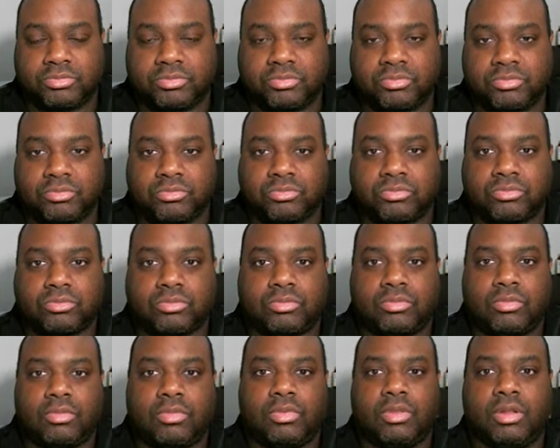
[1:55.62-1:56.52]

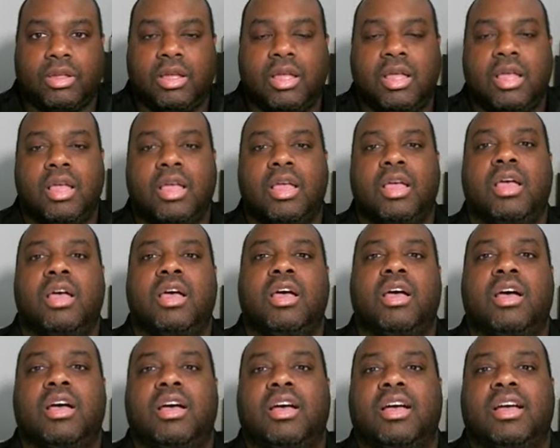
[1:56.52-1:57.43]

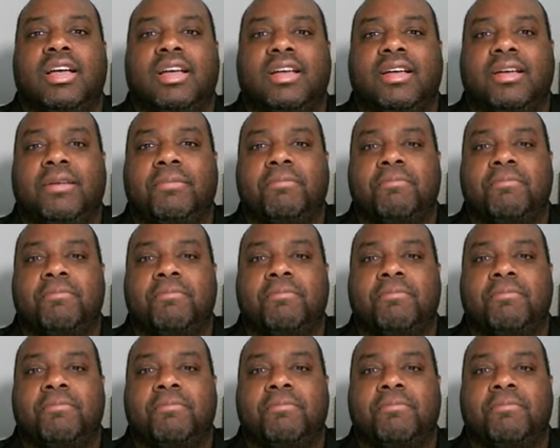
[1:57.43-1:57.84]
Nothing is said.